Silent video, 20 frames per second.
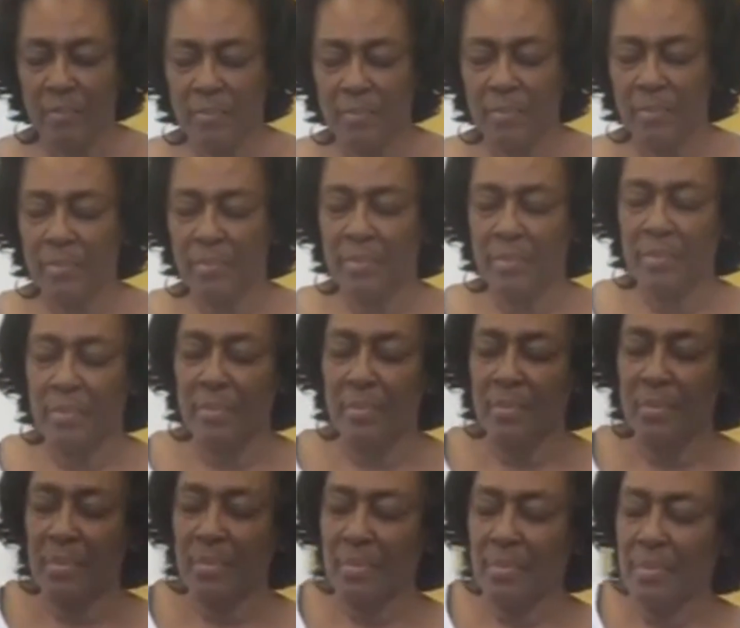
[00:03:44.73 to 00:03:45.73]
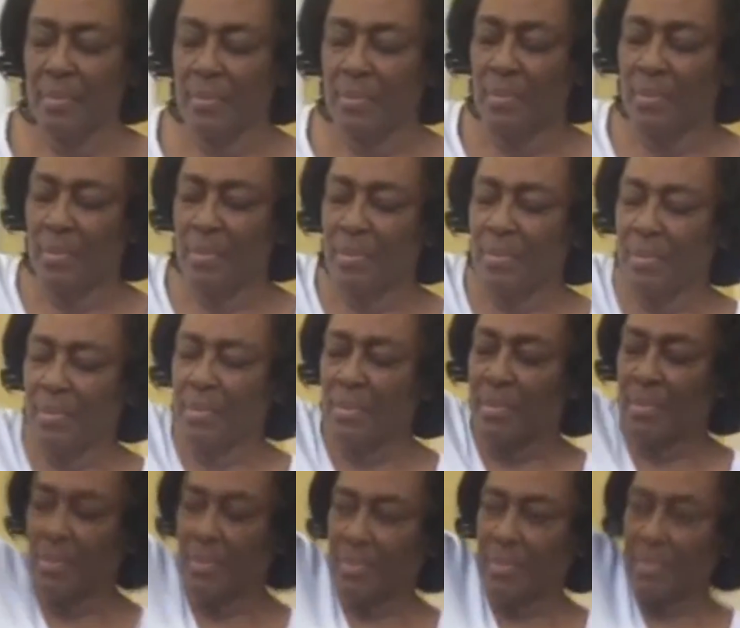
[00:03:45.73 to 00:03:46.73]

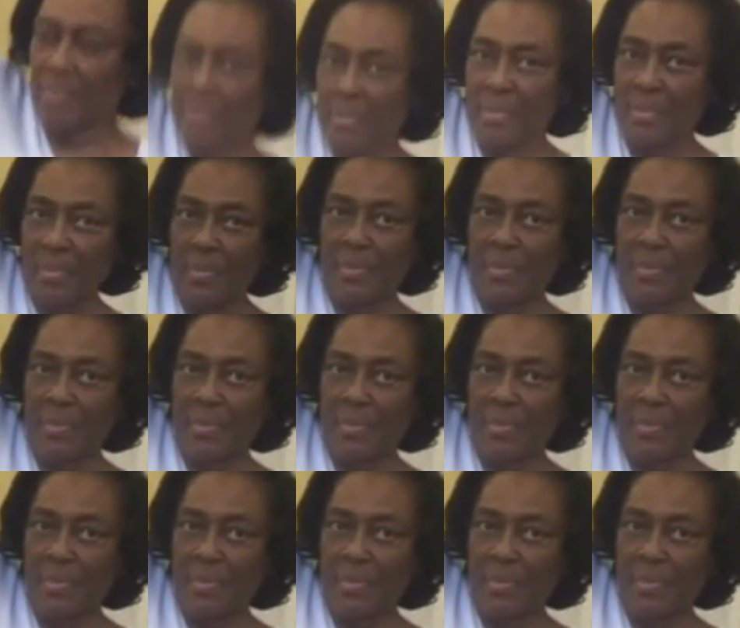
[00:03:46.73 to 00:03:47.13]
Nothing is said.